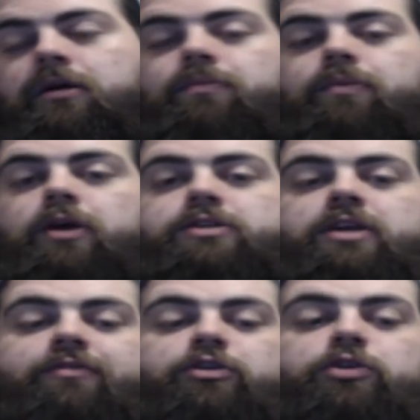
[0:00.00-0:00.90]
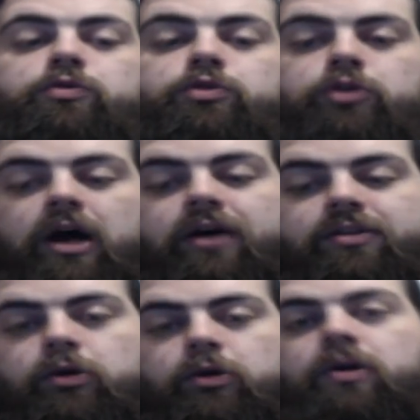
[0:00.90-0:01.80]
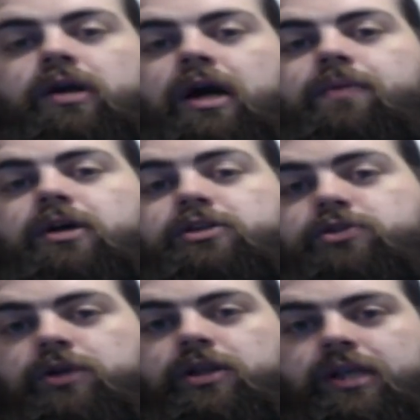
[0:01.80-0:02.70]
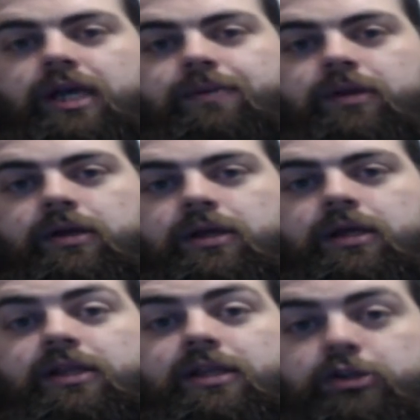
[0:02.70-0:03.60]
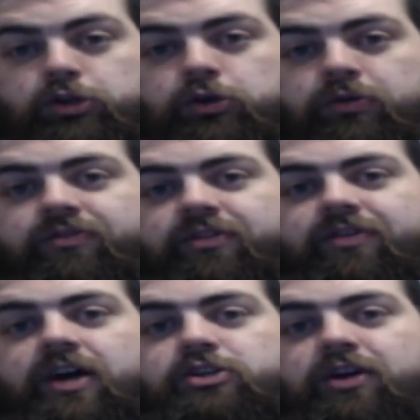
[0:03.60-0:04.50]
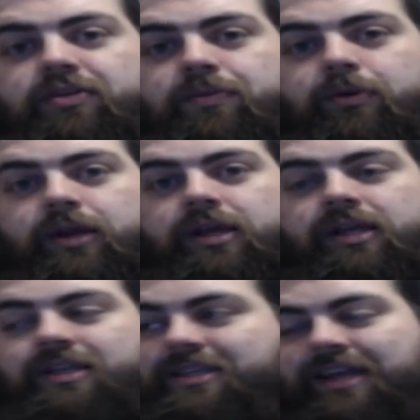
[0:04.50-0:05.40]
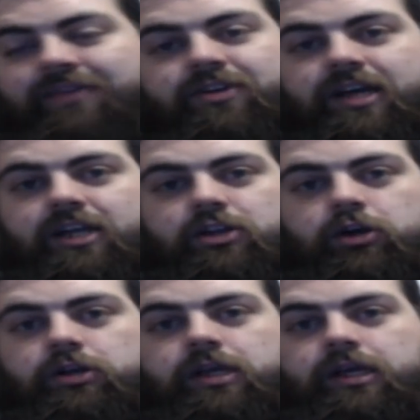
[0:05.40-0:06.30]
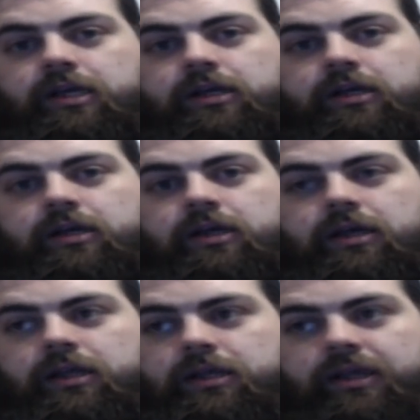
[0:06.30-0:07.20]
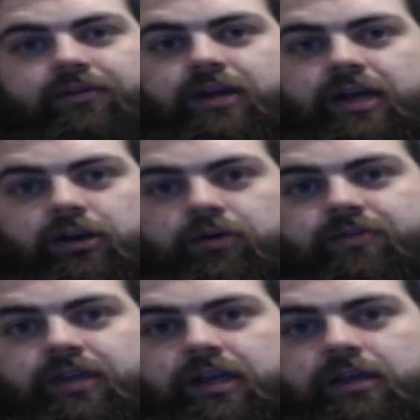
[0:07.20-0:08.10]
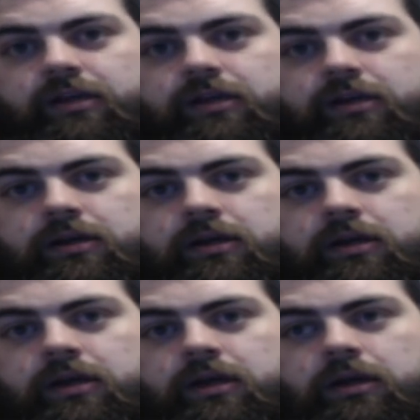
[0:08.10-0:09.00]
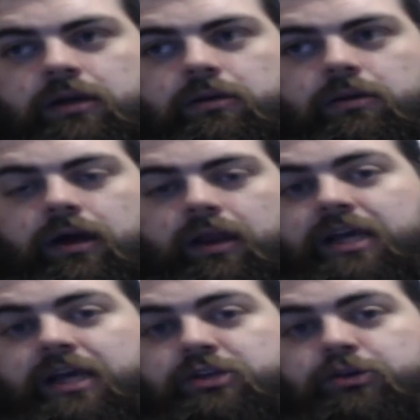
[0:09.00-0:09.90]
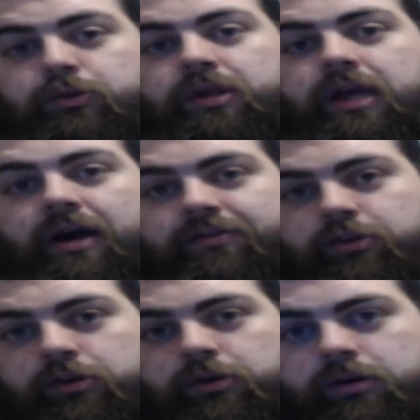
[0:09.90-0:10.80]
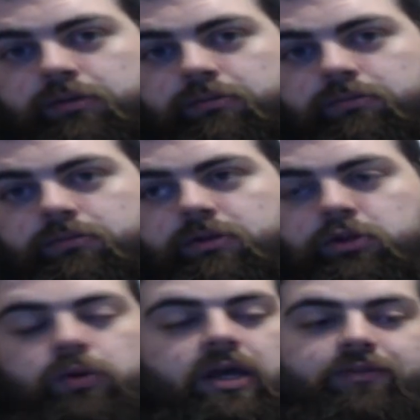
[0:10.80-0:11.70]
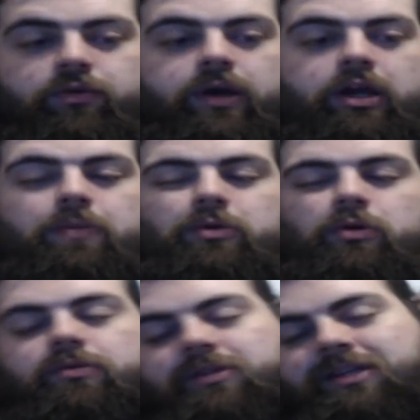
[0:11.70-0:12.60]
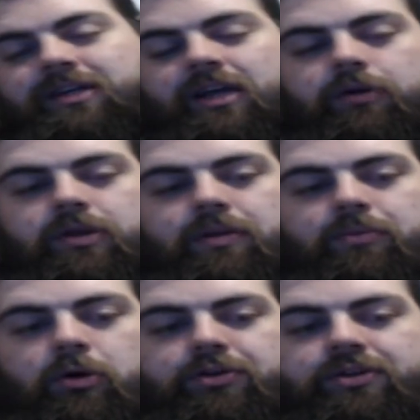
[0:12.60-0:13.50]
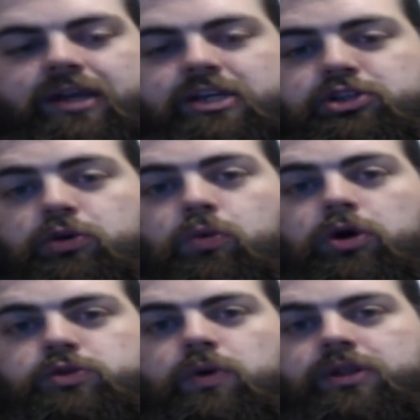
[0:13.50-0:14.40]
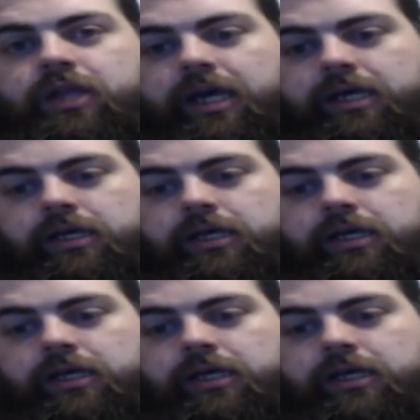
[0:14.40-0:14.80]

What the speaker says: Plus, if you know you have to be on camera at a certain time, then you know for a fact you have to be ready. Never take a down day. Never take an off day. Unless you really have to. Don't ever wake up and go, can't really bother today, sure, what's one day.